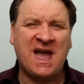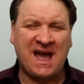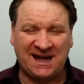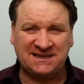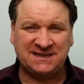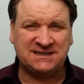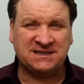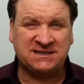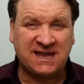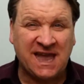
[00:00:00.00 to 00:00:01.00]
And in
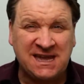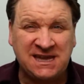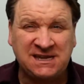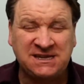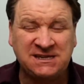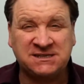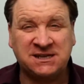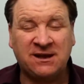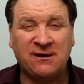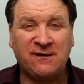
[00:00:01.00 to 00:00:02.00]
today's
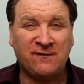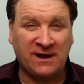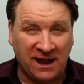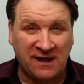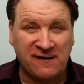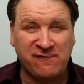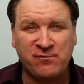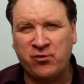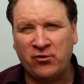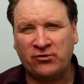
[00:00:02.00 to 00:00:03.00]

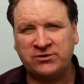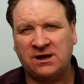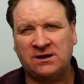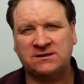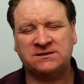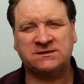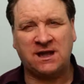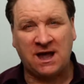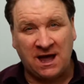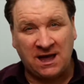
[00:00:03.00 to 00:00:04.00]
live broadcast,
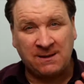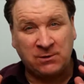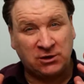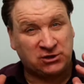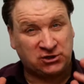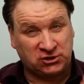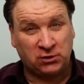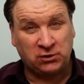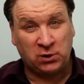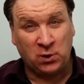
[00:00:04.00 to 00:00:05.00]
I'm going to show
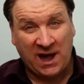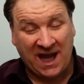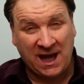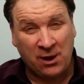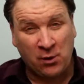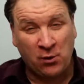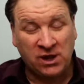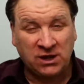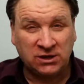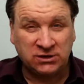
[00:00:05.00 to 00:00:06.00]
you how
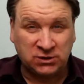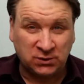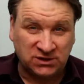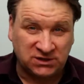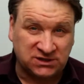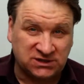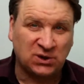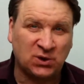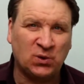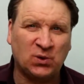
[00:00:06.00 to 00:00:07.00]
to
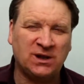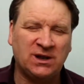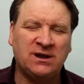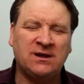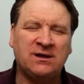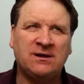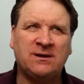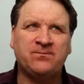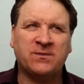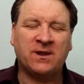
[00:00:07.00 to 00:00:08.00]
install
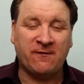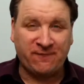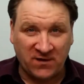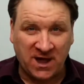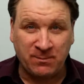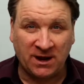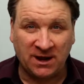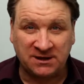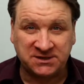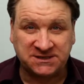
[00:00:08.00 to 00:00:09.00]
a
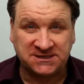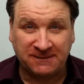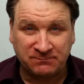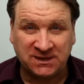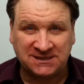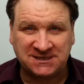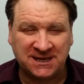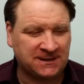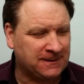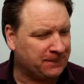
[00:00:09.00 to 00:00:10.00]
fiberglass septic
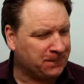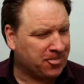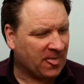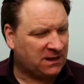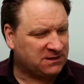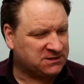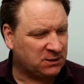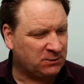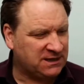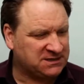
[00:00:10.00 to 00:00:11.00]
tank.
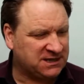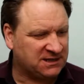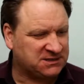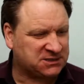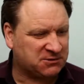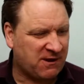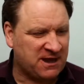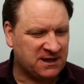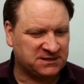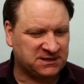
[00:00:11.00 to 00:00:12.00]
So let's get straight
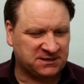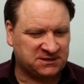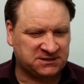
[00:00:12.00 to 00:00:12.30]
into this.